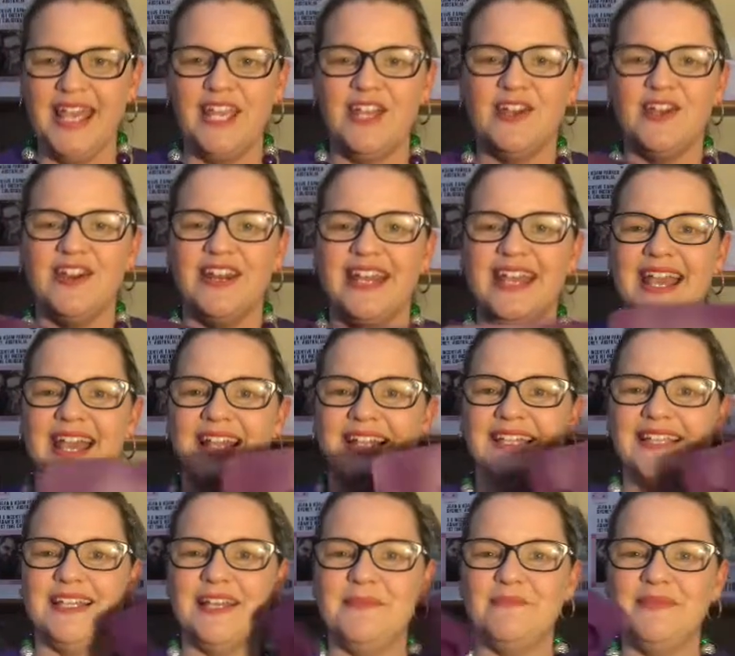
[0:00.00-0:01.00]
You're going to
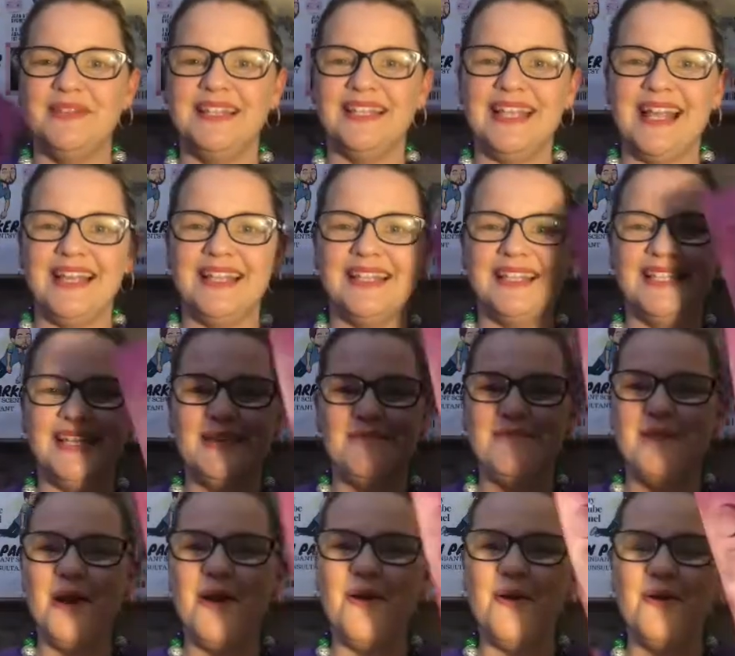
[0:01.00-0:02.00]
get some Scentsy
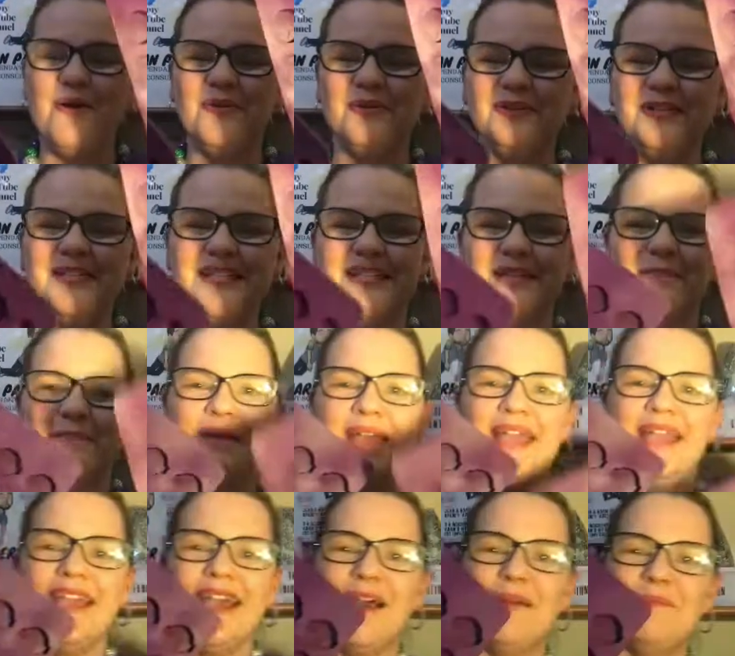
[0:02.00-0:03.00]
molds to
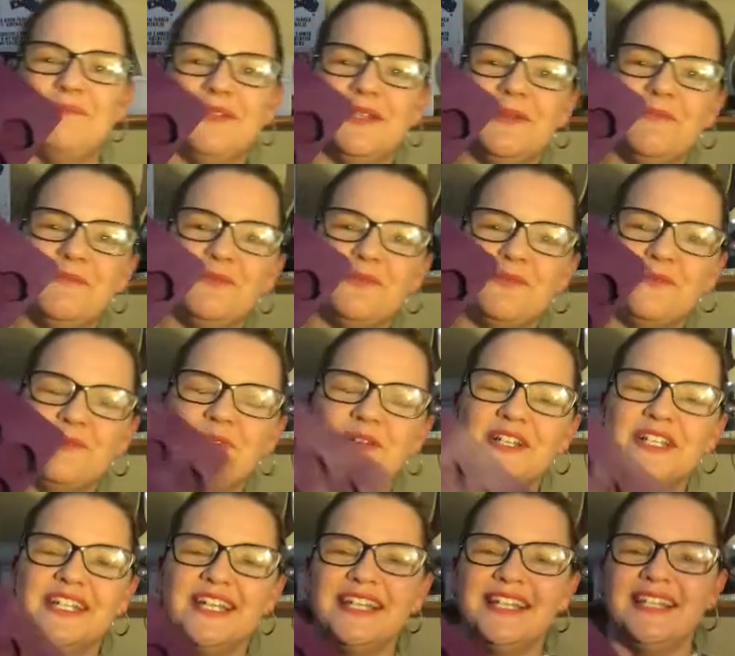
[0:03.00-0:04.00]
make up some
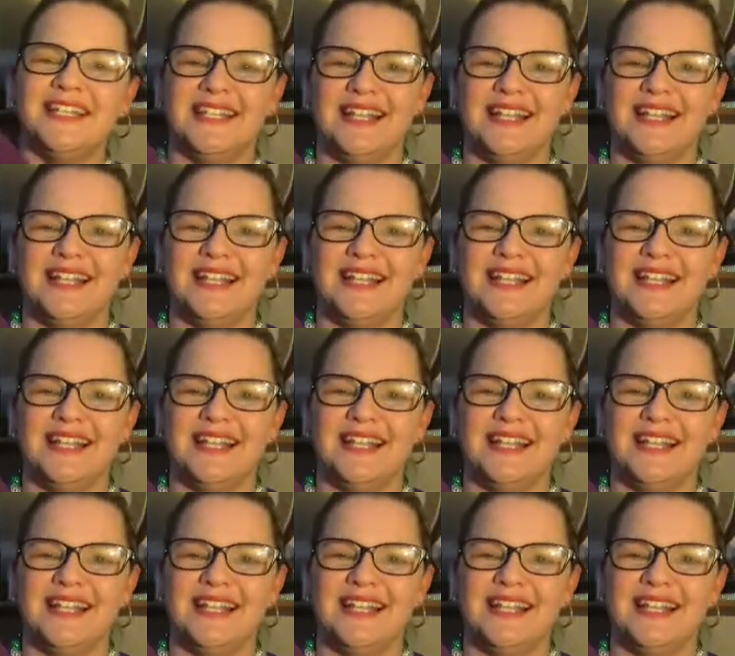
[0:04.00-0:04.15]
gorgeous